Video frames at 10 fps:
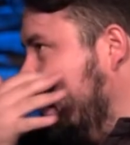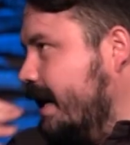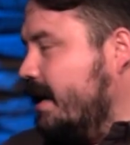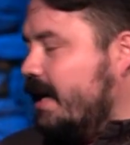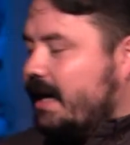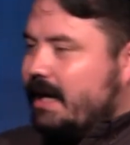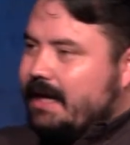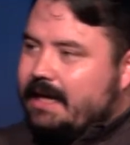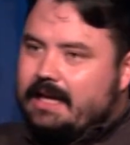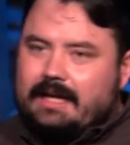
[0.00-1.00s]

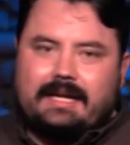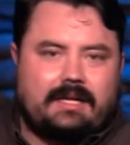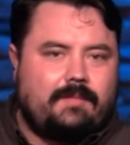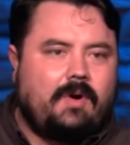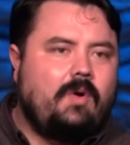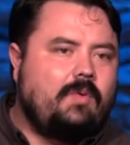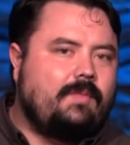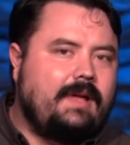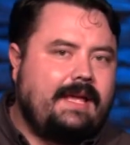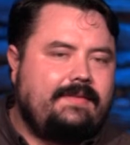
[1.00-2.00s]
I got to come
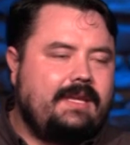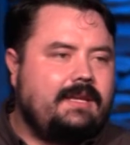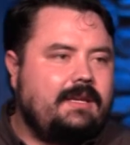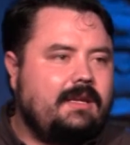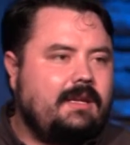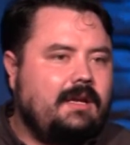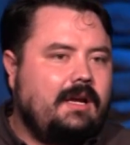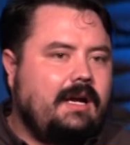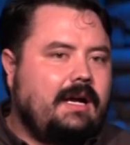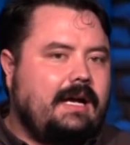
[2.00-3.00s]
home. And then
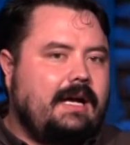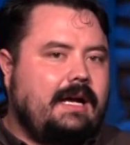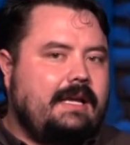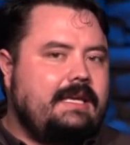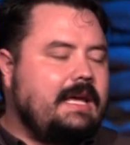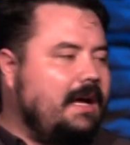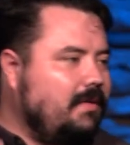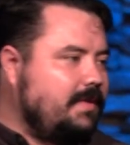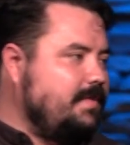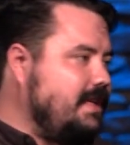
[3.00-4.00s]
he
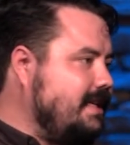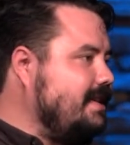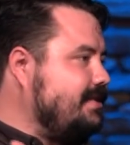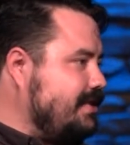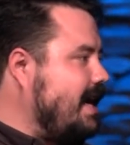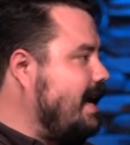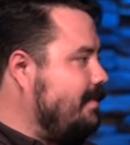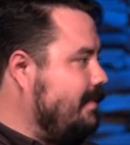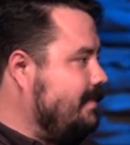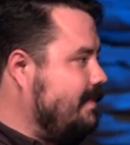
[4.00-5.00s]
helped me get a job.